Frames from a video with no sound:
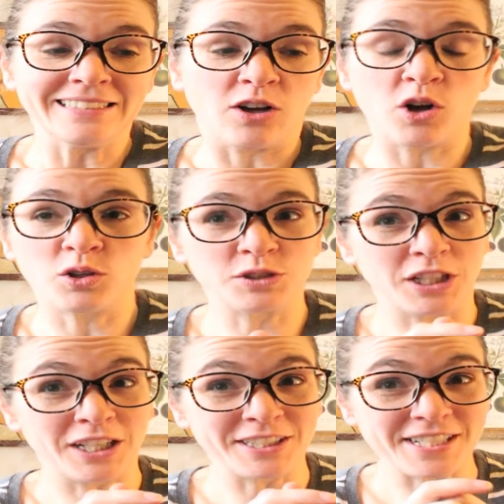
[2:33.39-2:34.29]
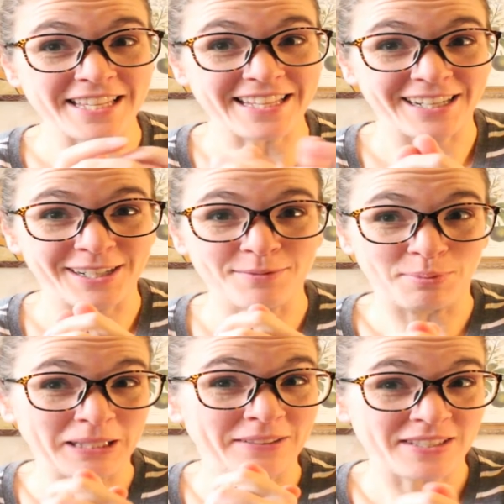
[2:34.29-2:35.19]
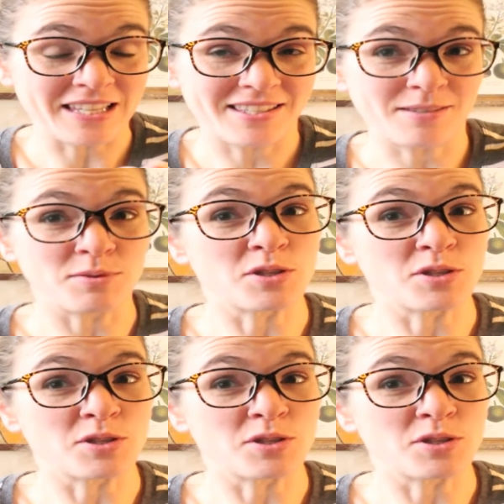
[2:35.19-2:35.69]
hold on to their belief system